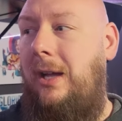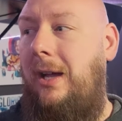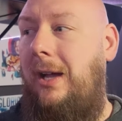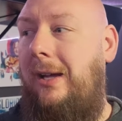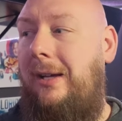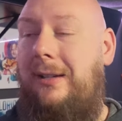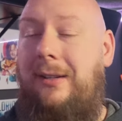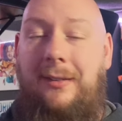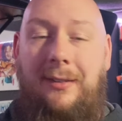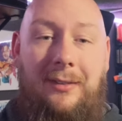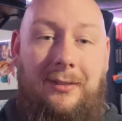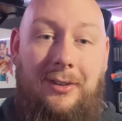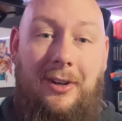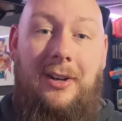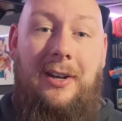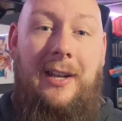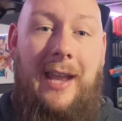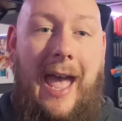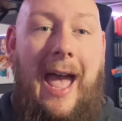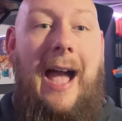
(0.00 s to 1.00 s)
Because it
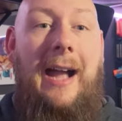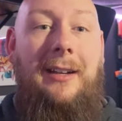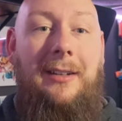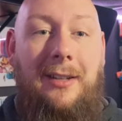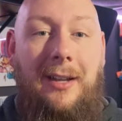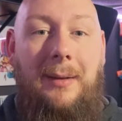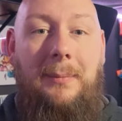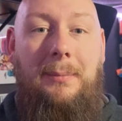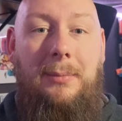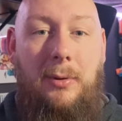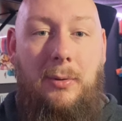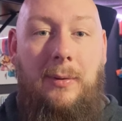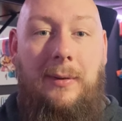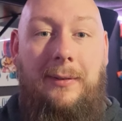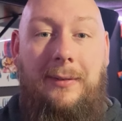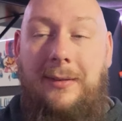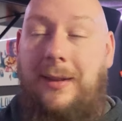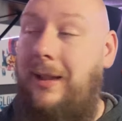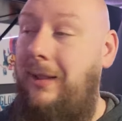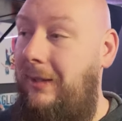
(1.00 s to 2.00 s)
started to act up
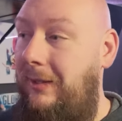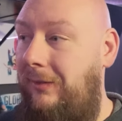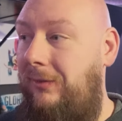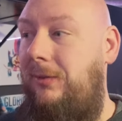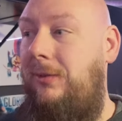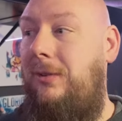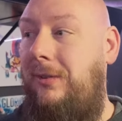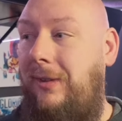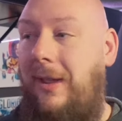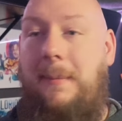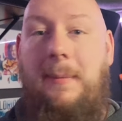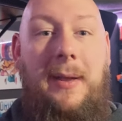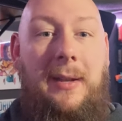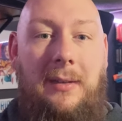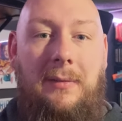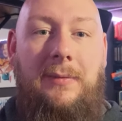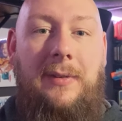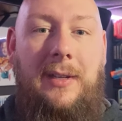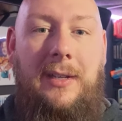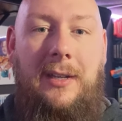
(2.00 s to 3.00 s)
coincidentally as soon as I
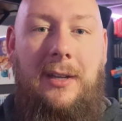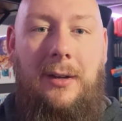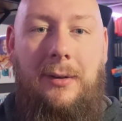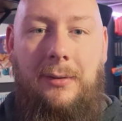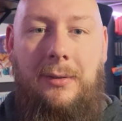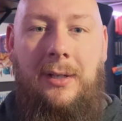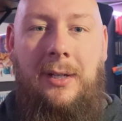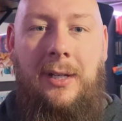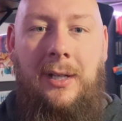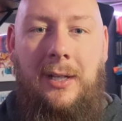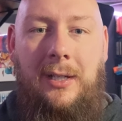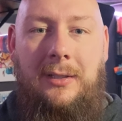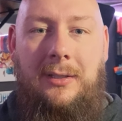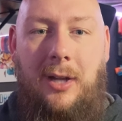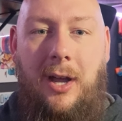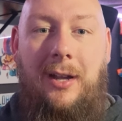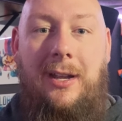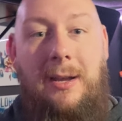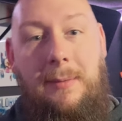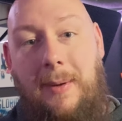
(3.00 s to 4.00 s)
made the video
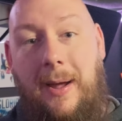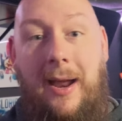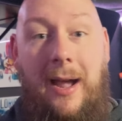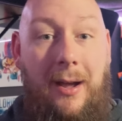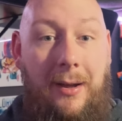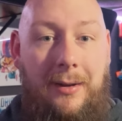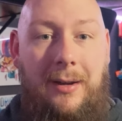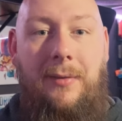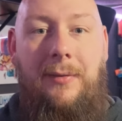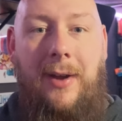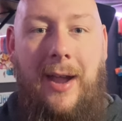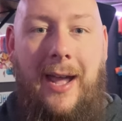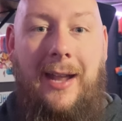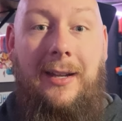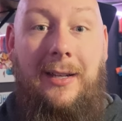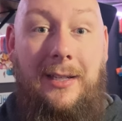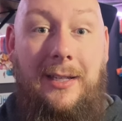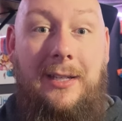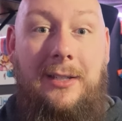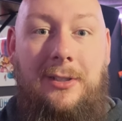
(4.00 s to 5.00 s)
talking about how I never
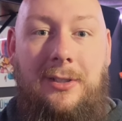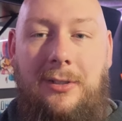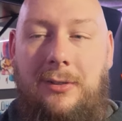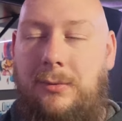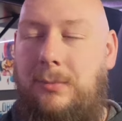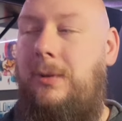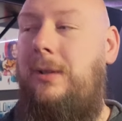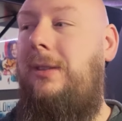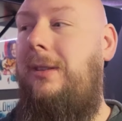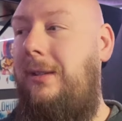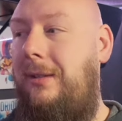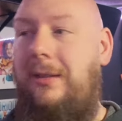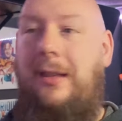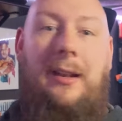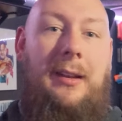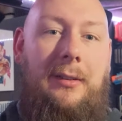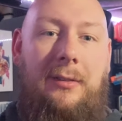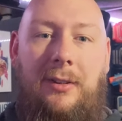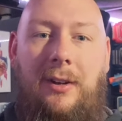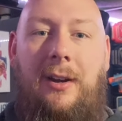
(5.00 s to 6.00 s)
had any issues with it.
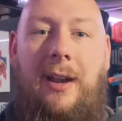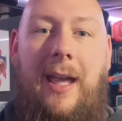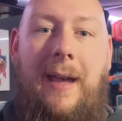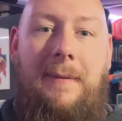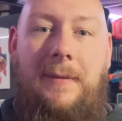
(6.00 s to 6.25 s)
Then it started